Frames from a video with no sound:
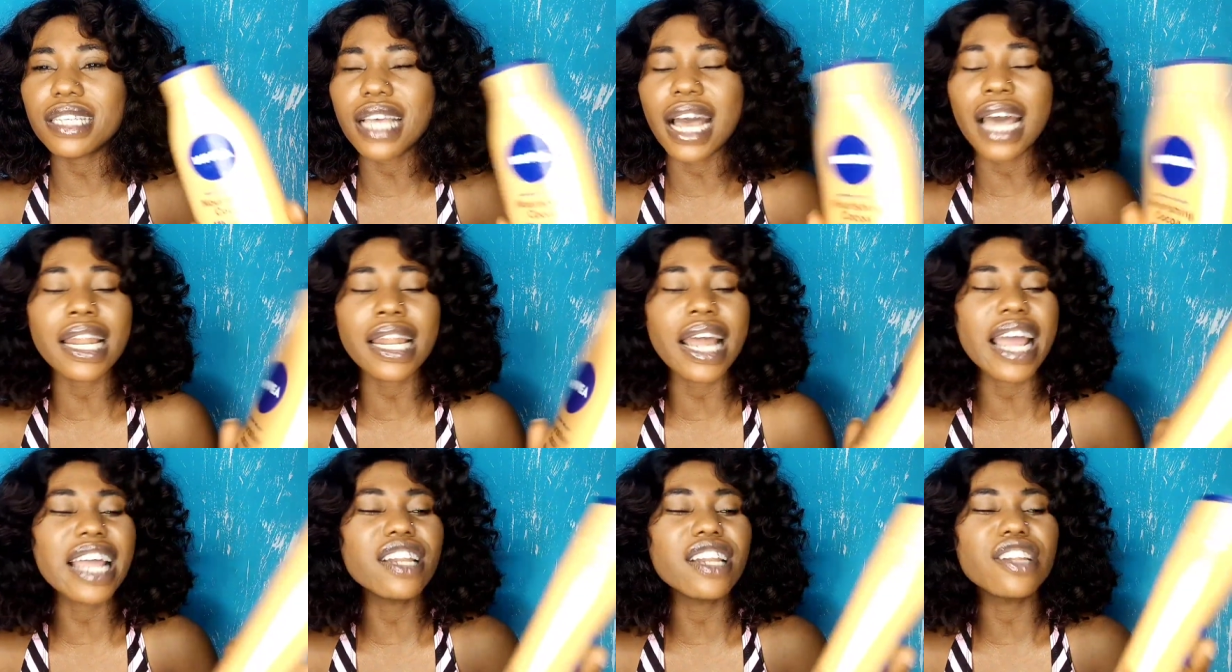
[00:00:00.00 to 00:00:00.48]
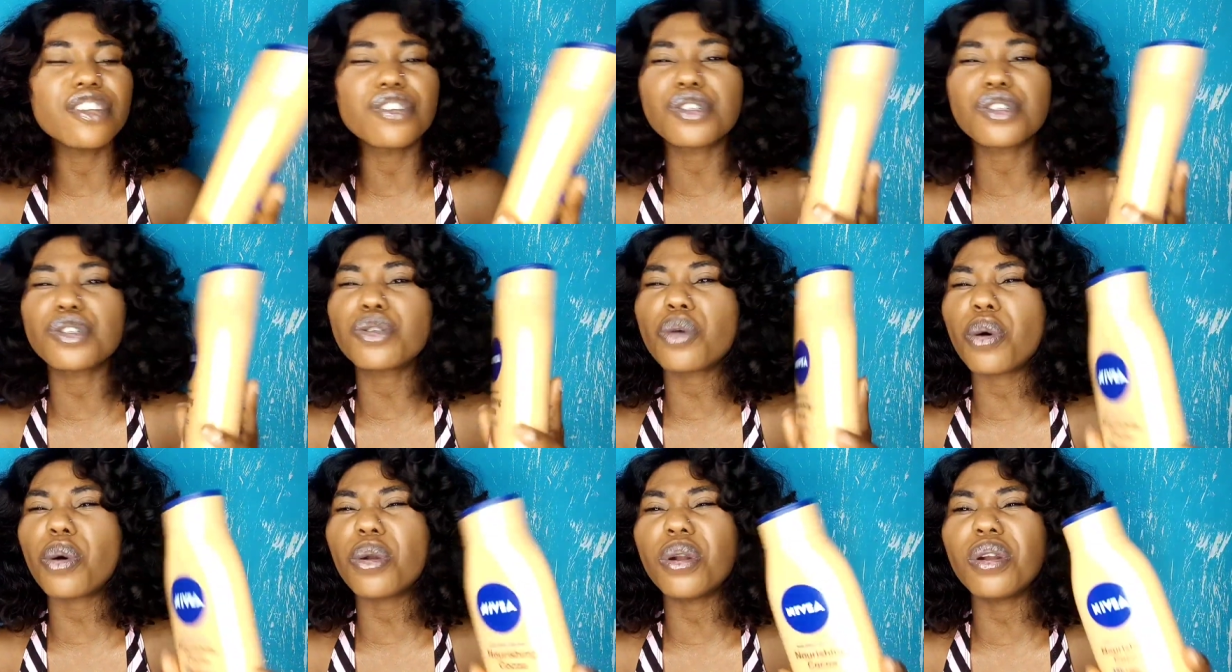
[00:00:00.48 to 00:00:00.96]
and I
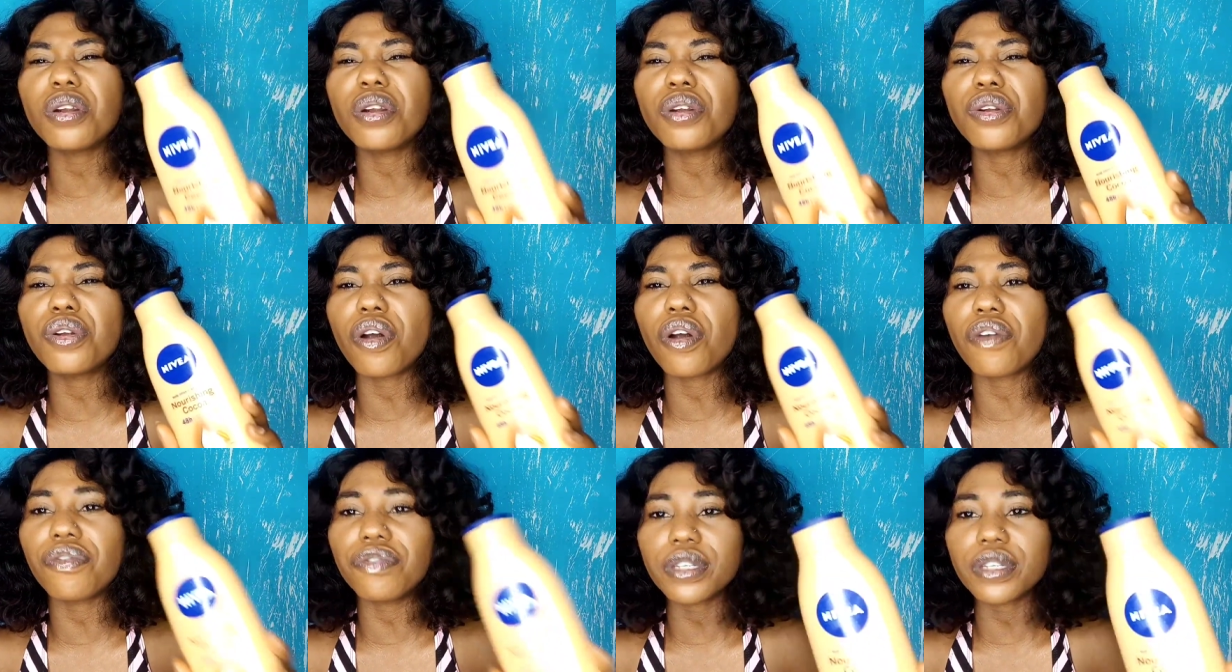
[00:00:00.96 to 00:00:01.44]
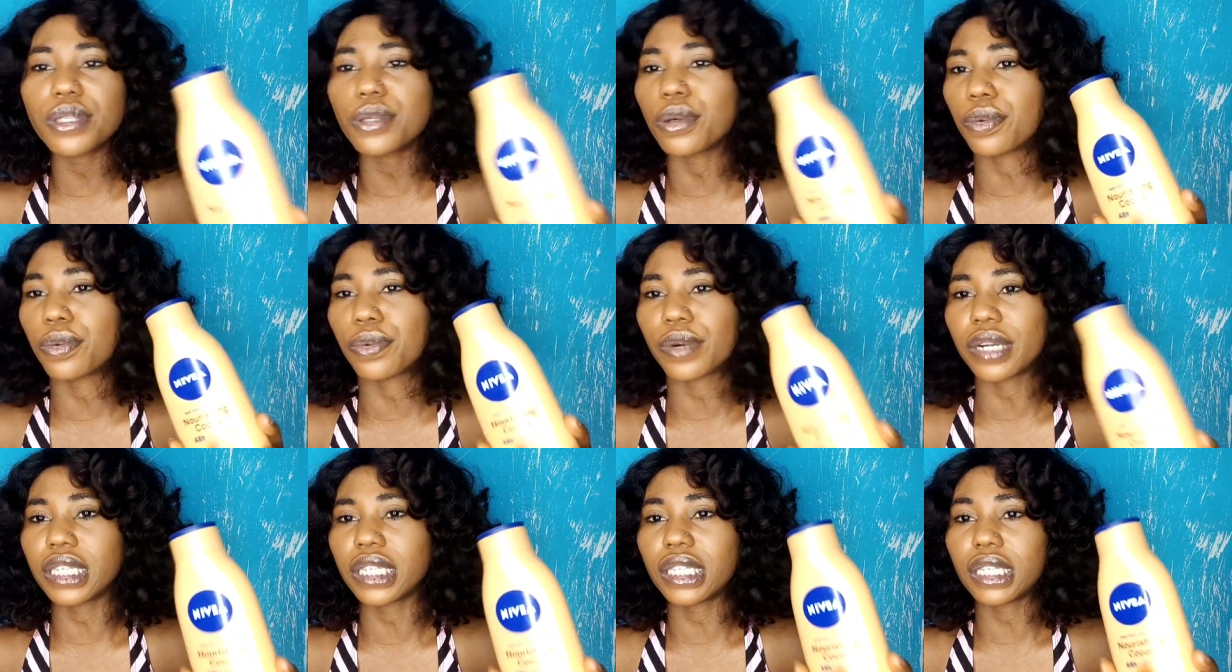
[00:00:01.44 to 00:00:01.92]
so love it
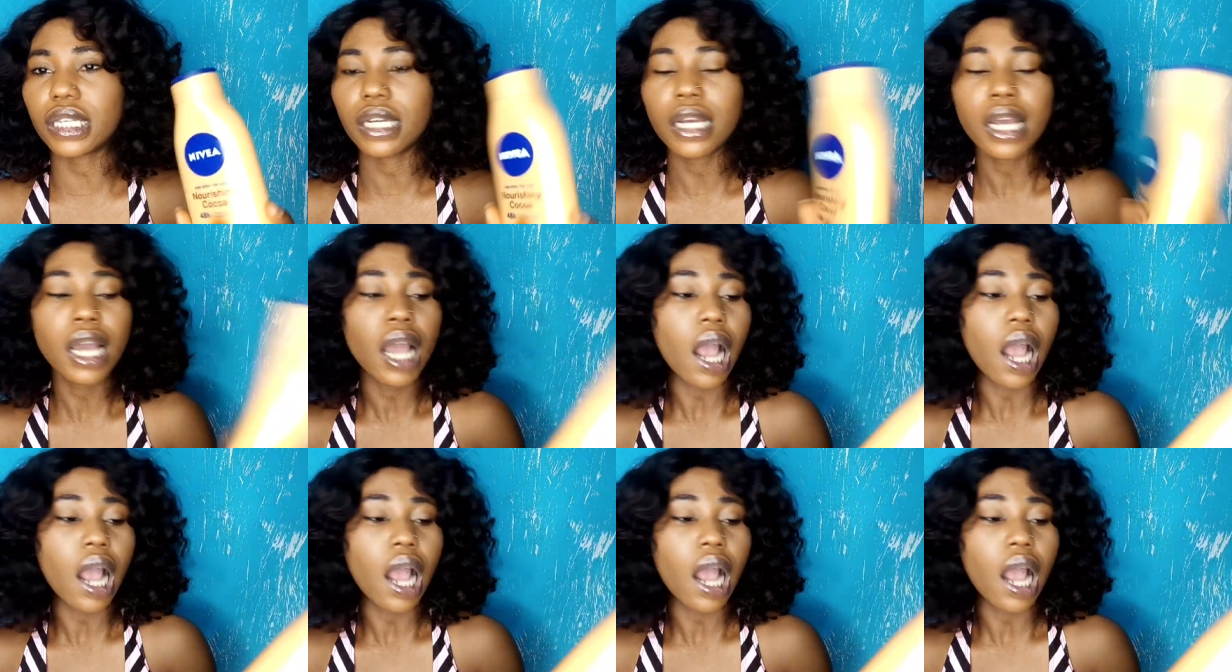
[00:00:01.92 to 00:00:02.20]
already.